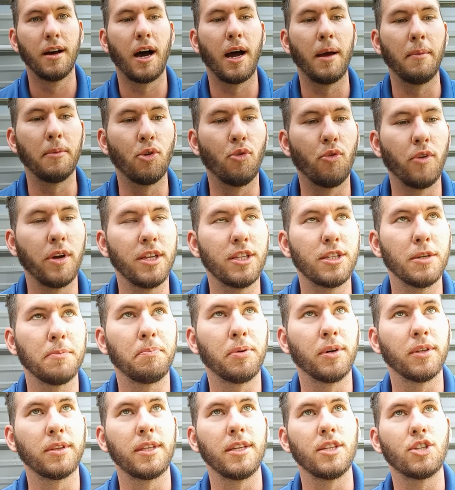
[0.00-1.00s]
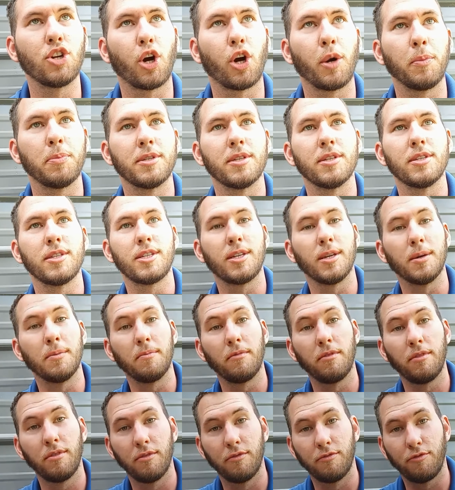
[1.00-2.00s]
I'm going to put the tarp
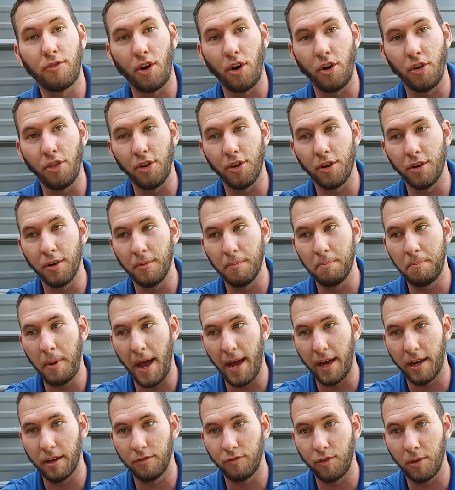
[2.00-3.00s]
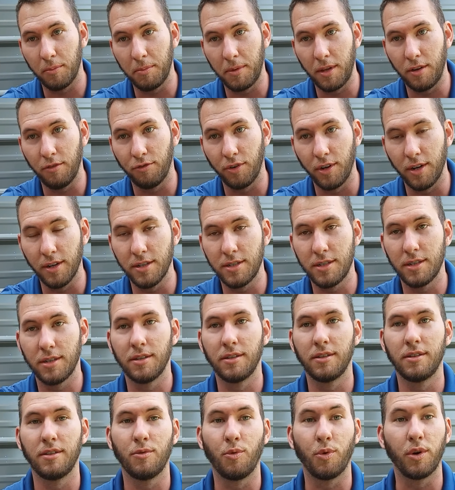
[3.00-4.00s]
system farther back from the front
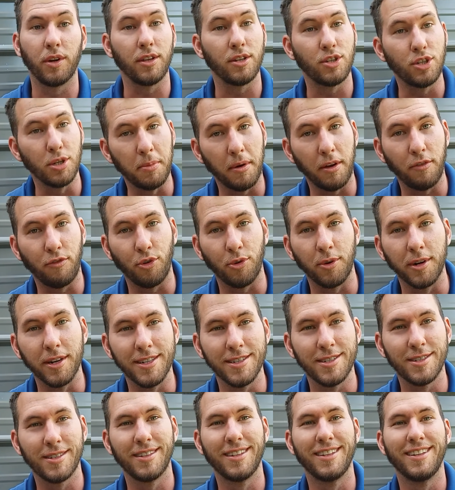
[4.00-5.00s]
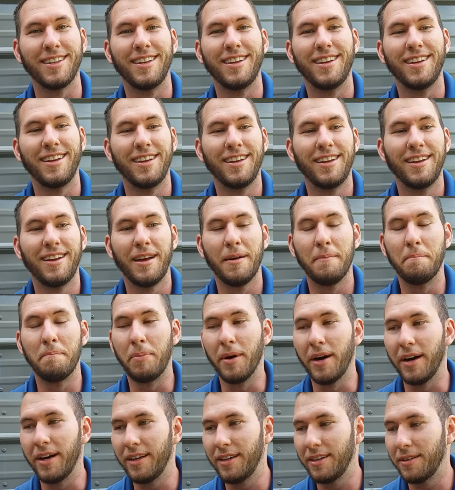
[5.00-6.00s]
where the 2x4 is.
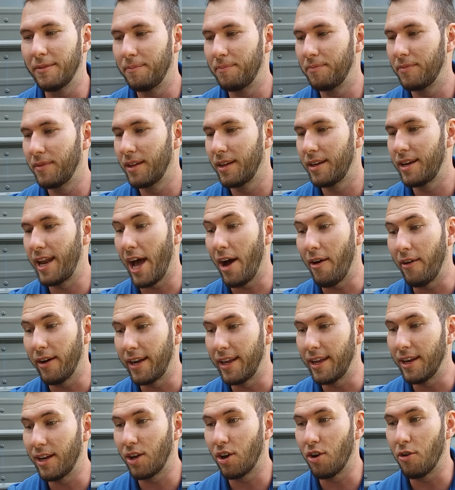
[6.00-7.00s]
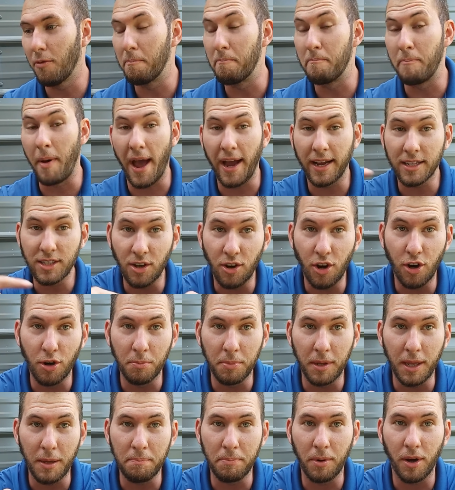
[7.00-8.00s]
But now I need to go back to
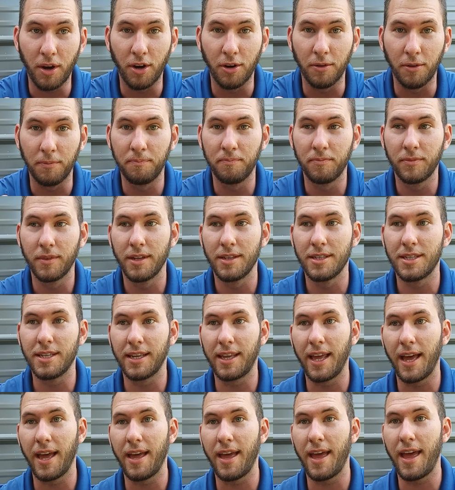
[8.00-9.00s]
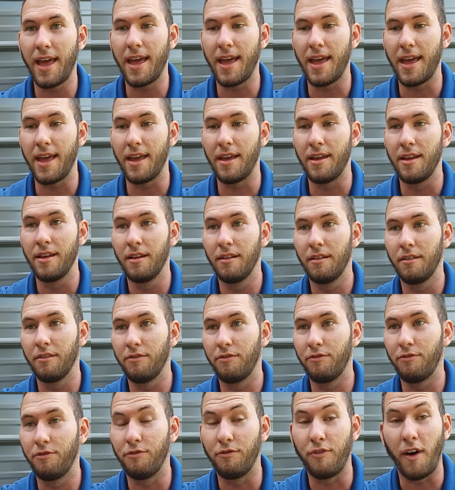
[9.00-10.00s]
Home Depot to get a
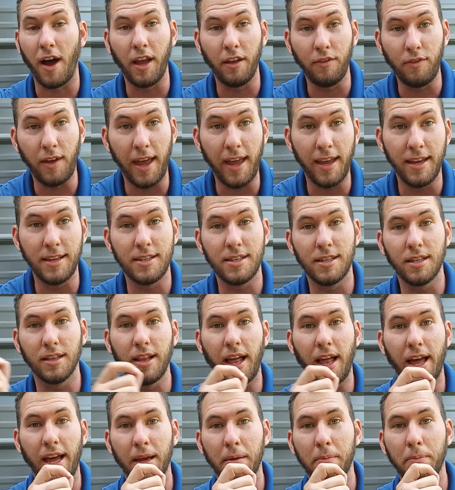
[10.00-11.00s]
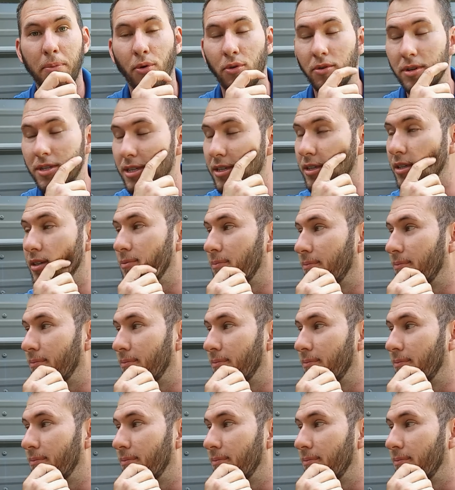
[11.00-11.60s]
5/8 lag bolt